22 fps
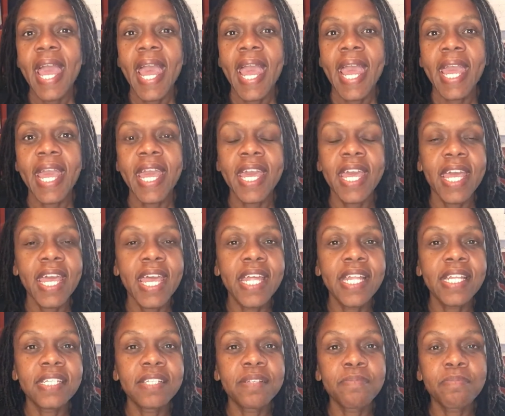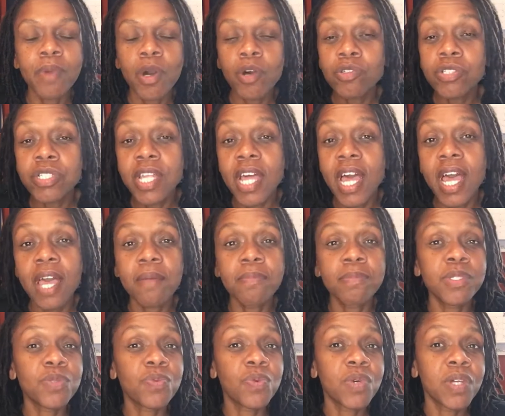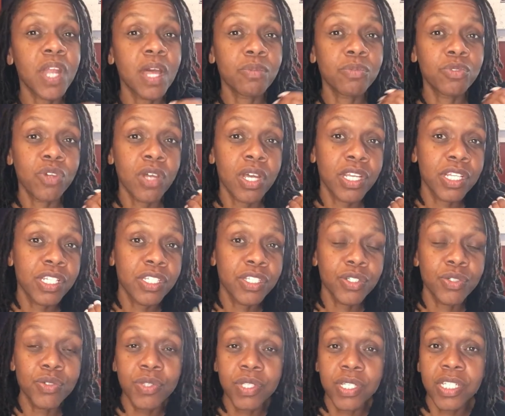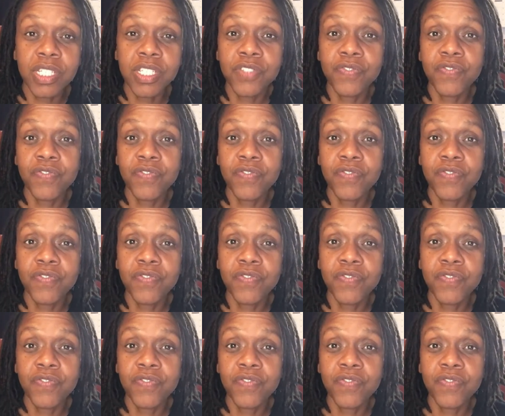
and most times when I'm trying to do these